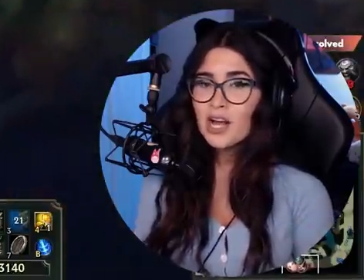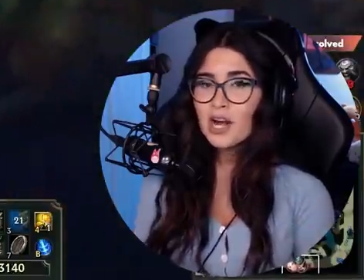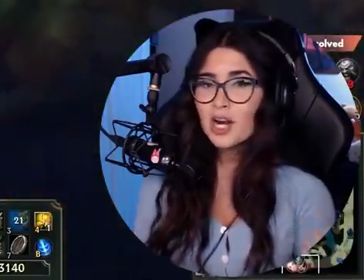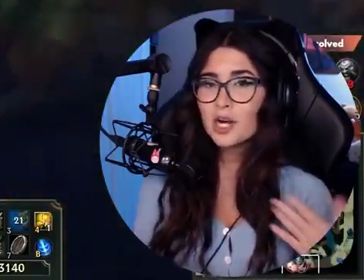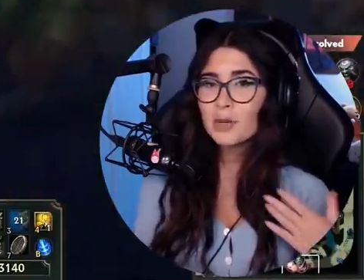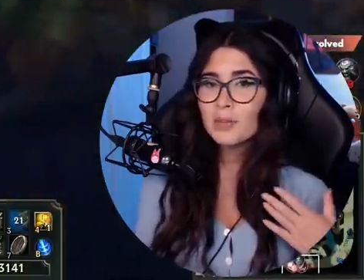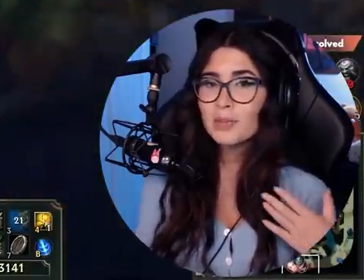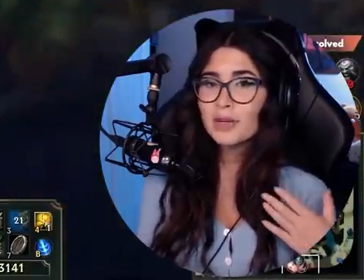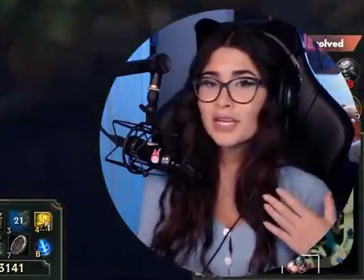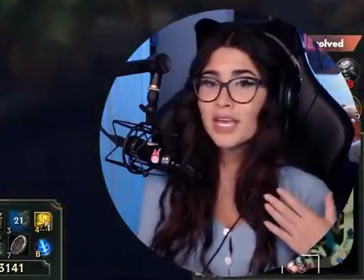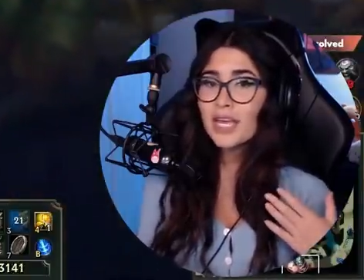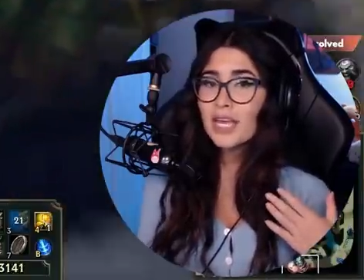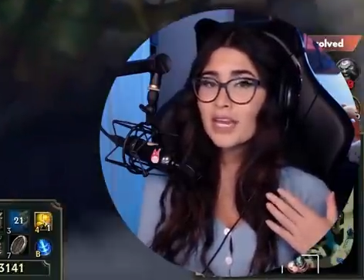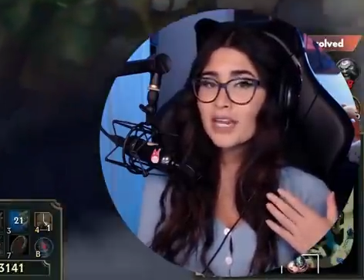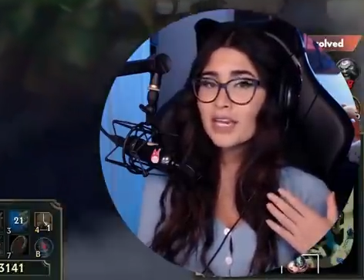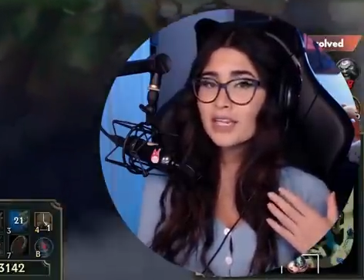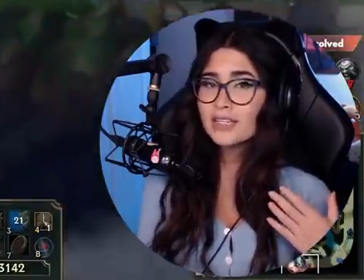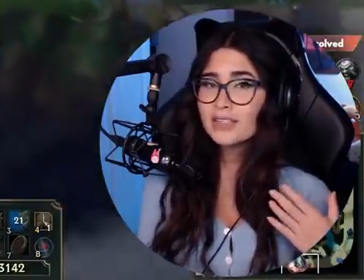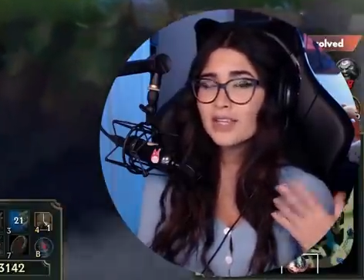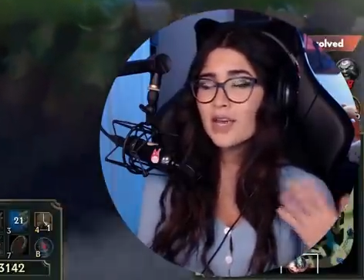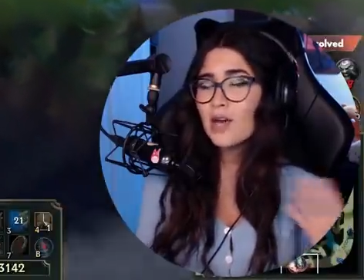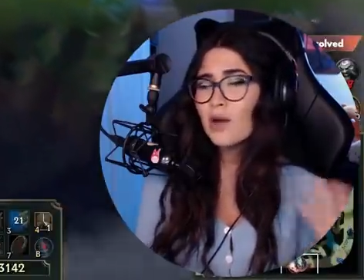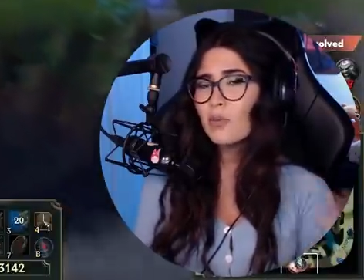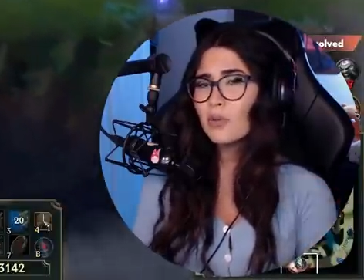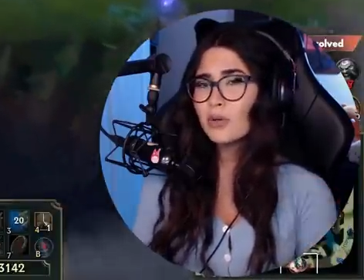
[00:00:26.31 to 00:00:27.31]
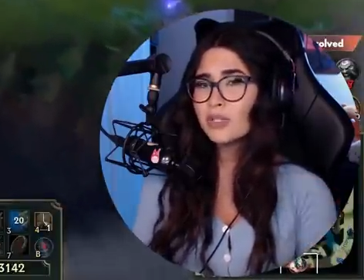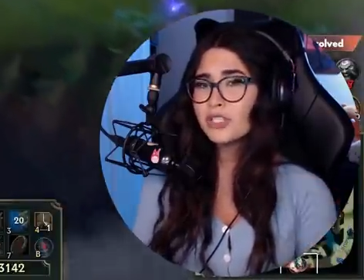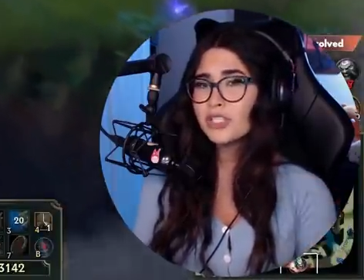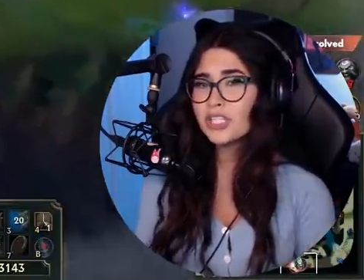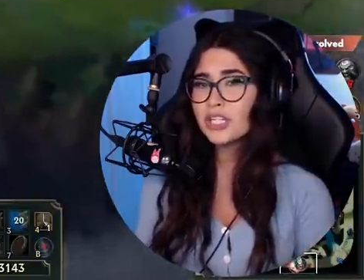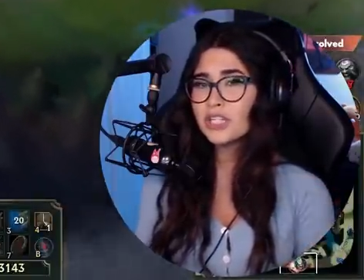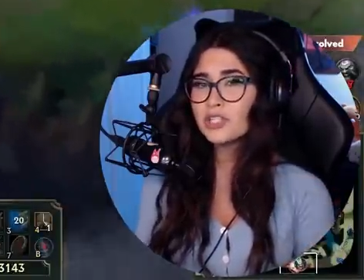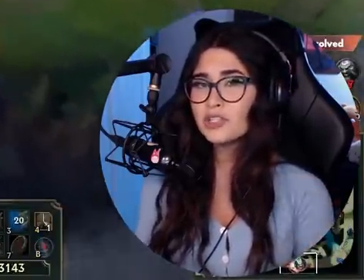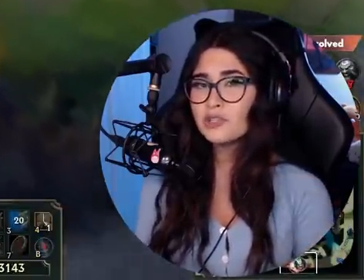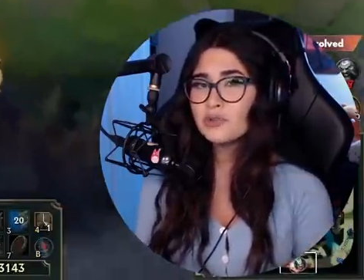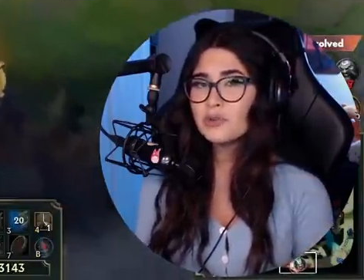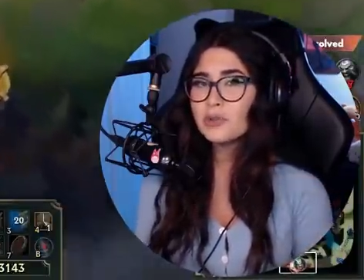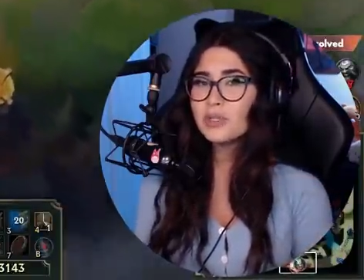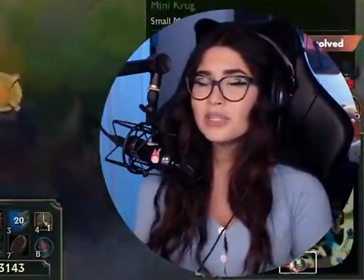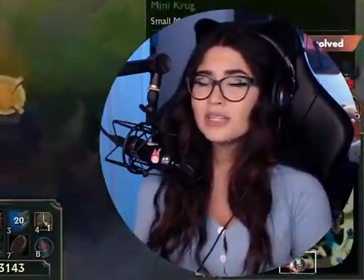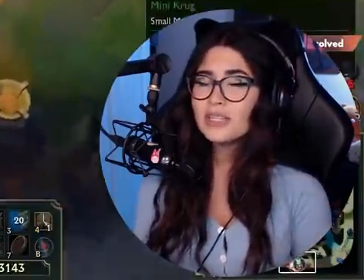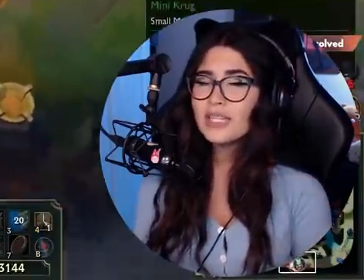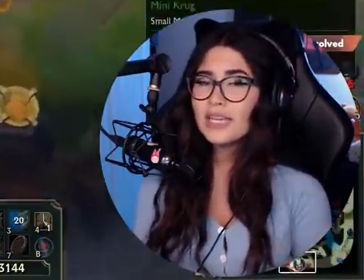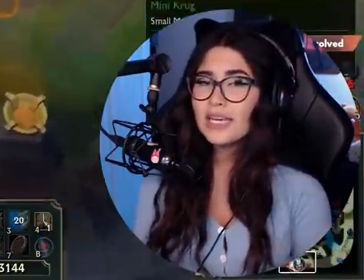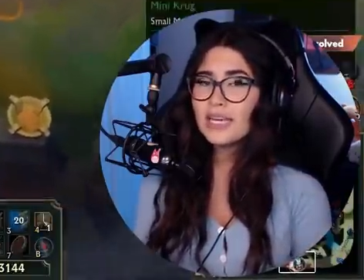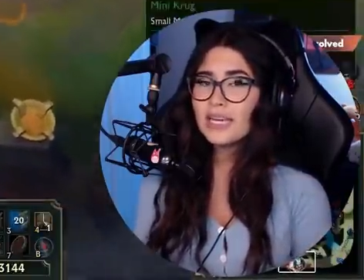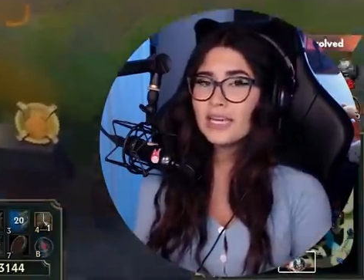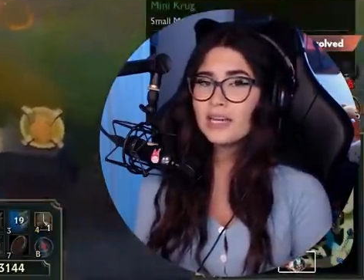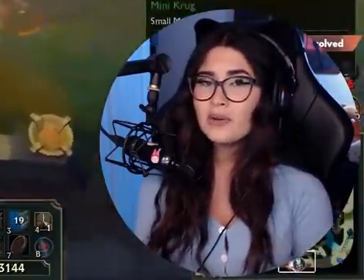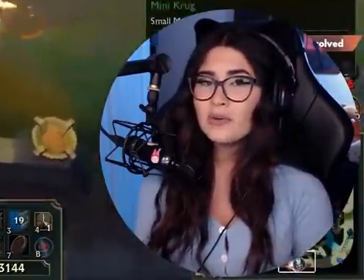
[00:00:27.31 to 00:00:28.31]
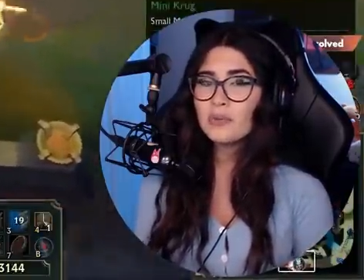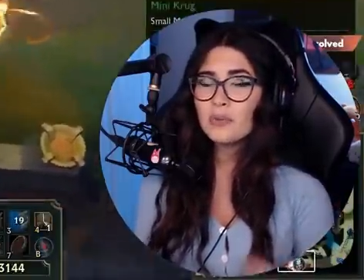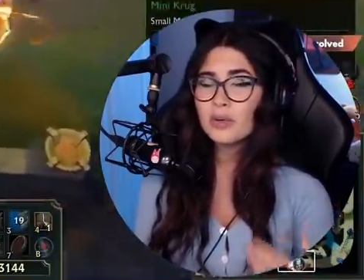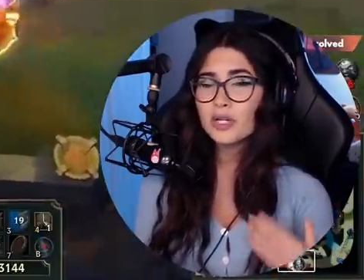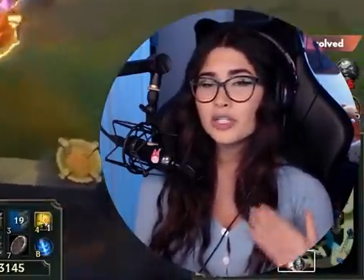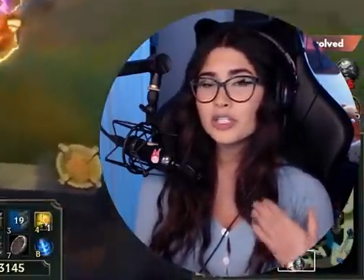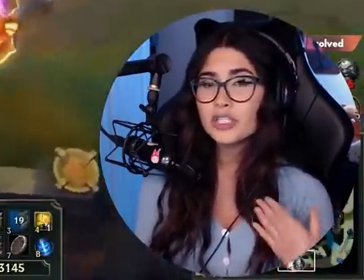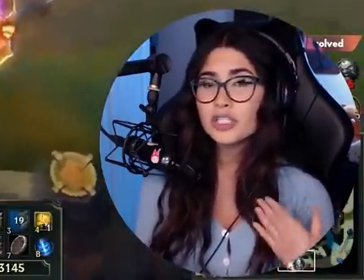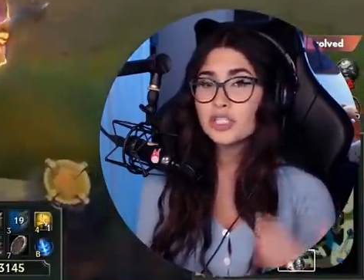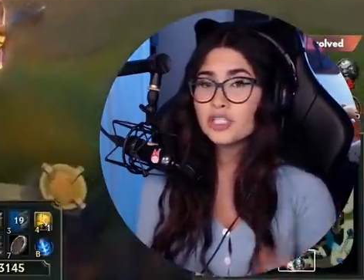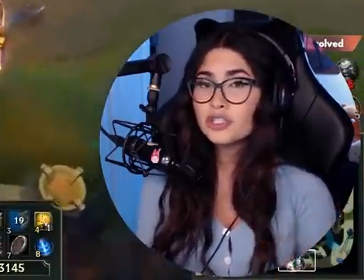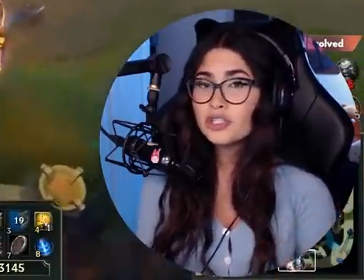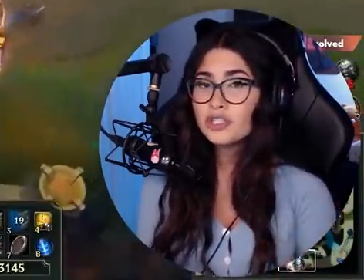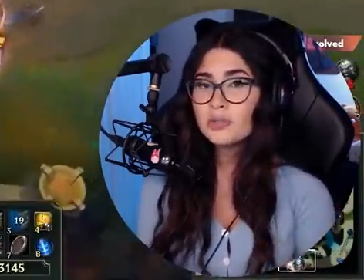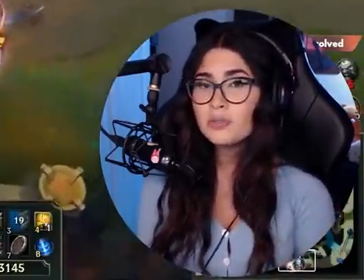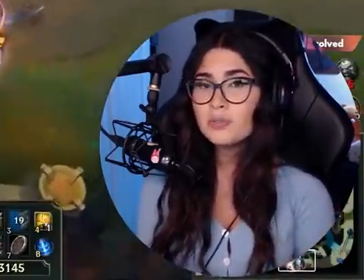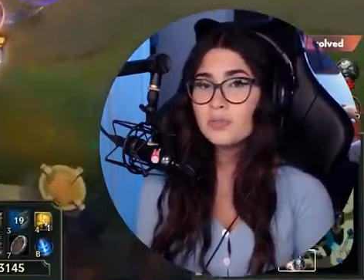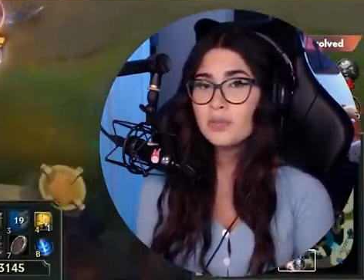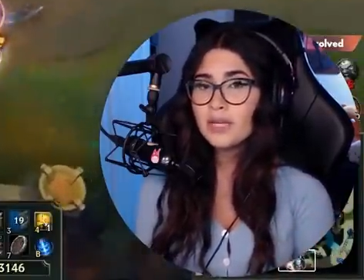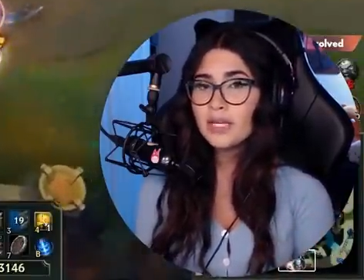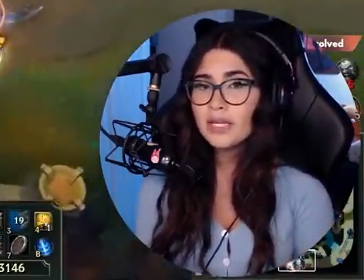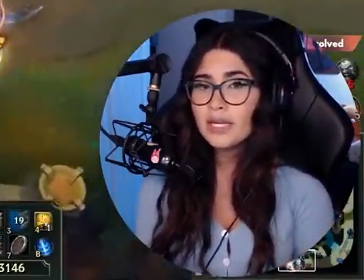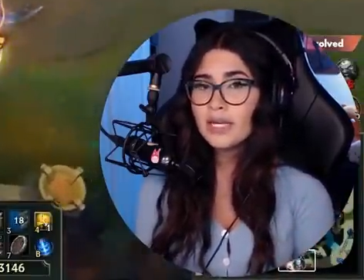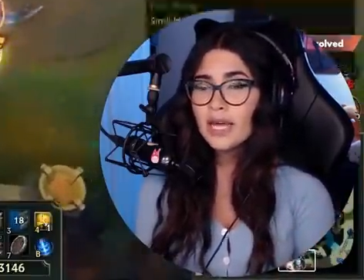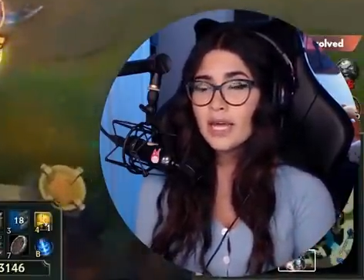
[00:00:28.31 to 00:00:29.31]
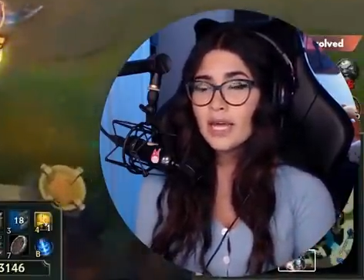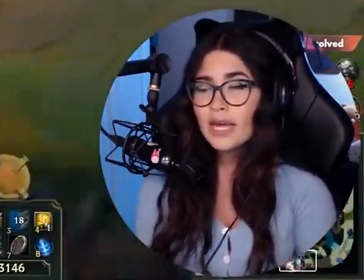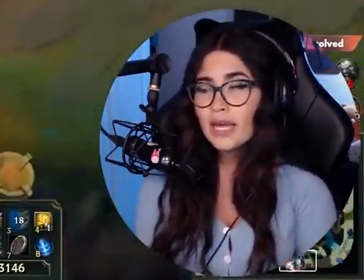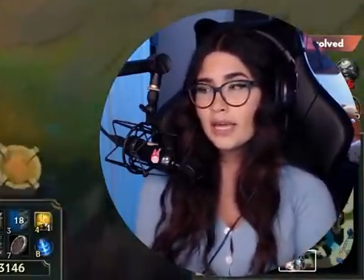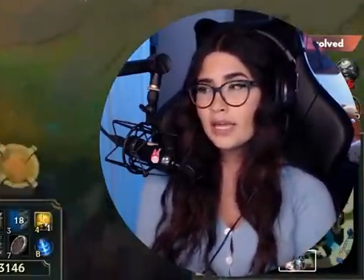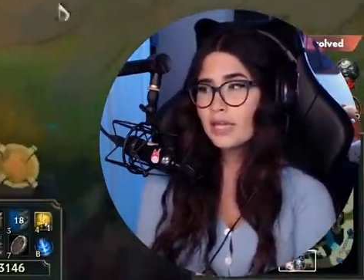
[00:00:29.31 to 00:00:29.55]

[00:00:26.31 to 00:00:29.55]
her mechanics, what she can do in lane, where she should be,